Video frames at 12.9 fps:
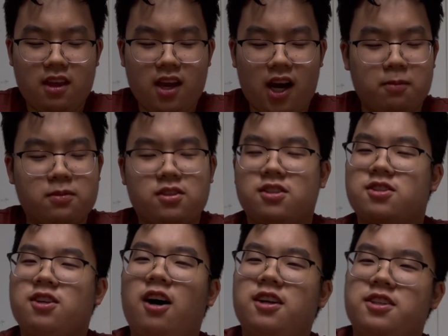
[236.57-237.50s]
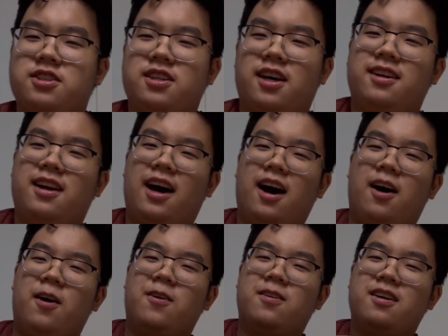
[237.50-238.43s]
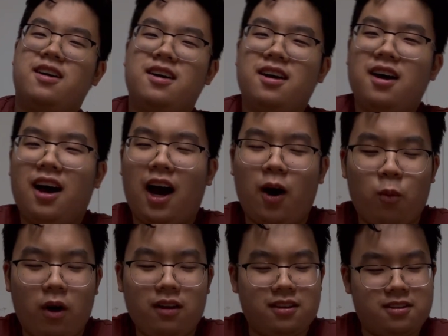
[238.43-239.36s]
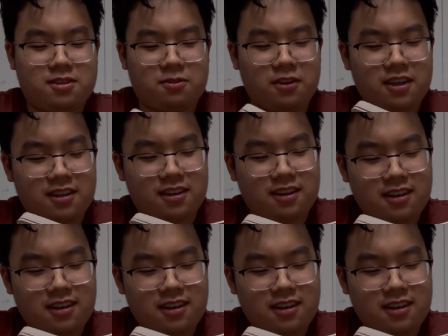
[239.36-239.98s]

I'm just astonished at how well it's written.